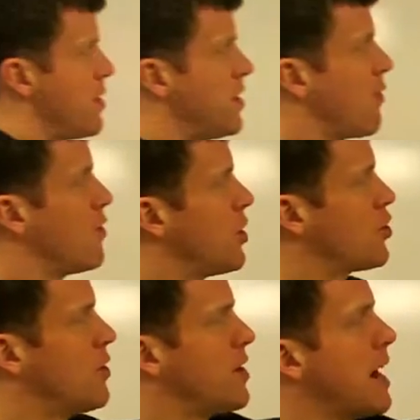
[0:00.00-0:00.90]
the
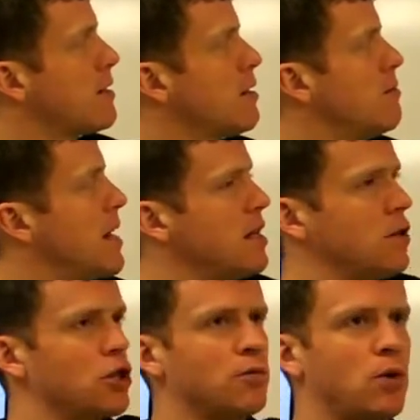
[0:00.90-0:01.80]
definition of an atom is the
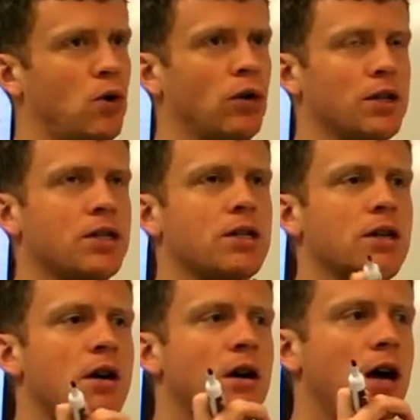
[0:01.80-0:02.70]
smallest
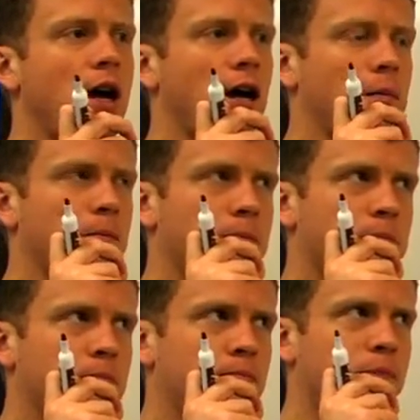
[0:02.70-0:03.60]

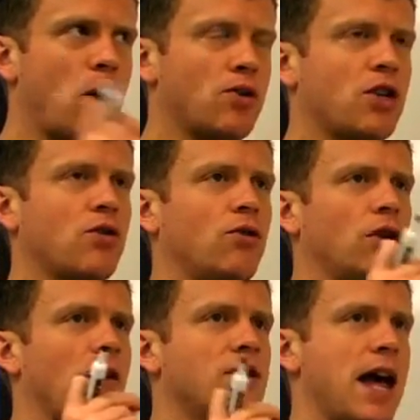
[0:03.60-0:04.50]

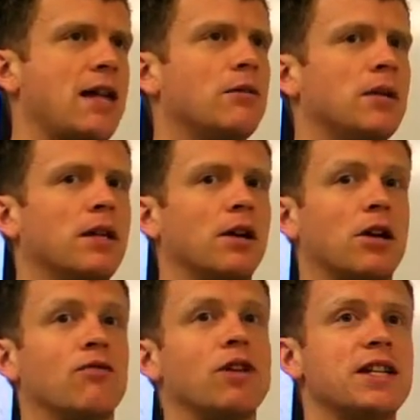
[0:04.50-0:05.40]
particle of an element that
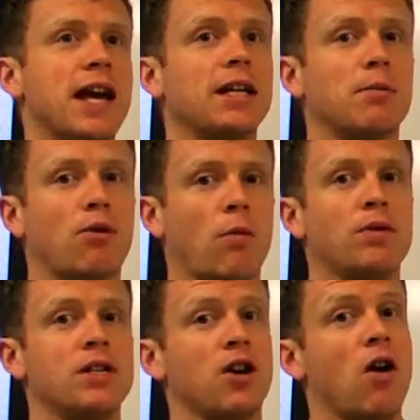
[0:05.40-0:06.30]
can retain the
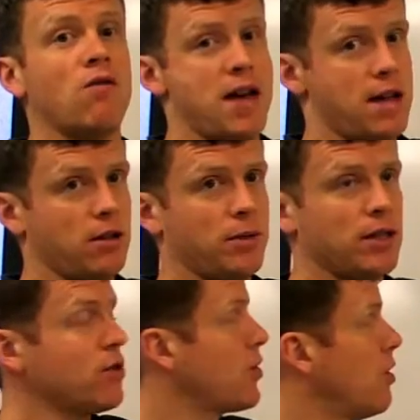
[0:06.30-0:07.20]
properties of the element.
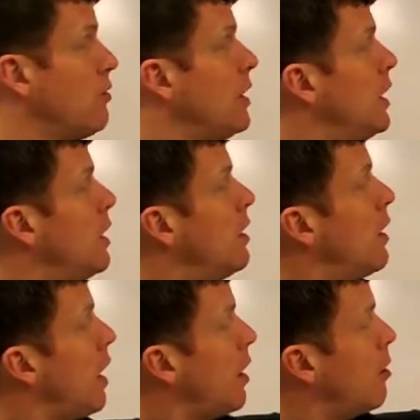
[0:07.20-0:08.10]
So
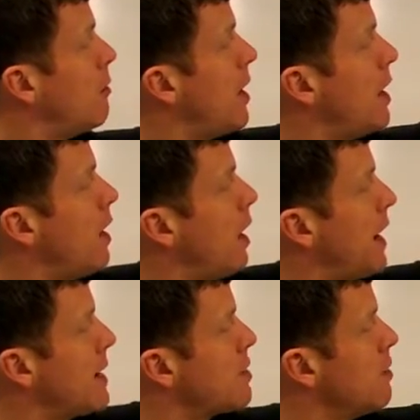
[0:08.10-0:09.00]
an
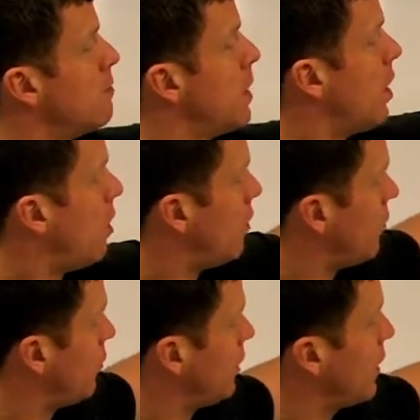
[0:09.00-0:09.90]
atom of
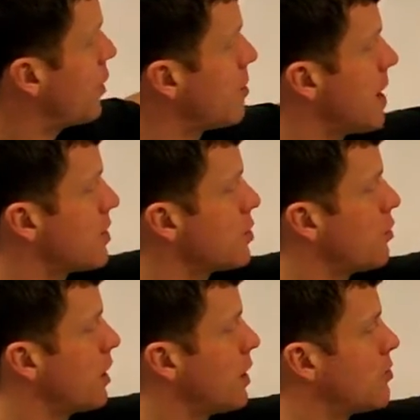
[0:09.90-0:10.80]
lithium has
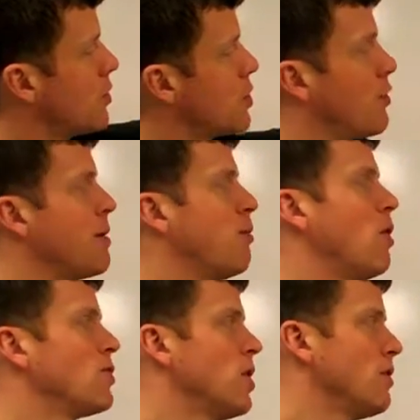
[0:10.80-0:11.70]
3 electrons, 3
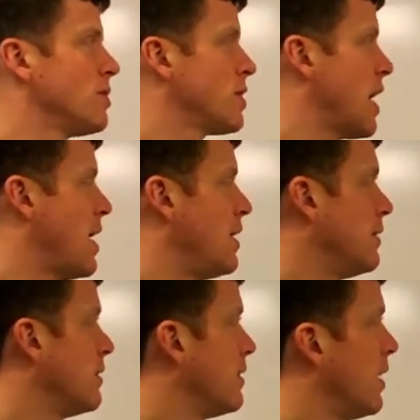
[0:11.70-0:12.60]
protons,
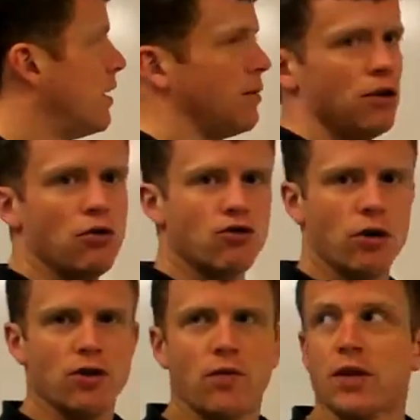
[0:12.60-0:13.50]
and
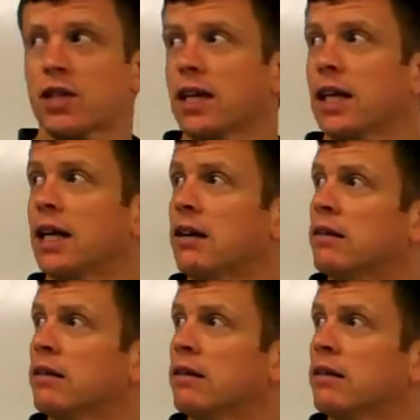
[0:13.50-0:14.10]
neutrons, obviously,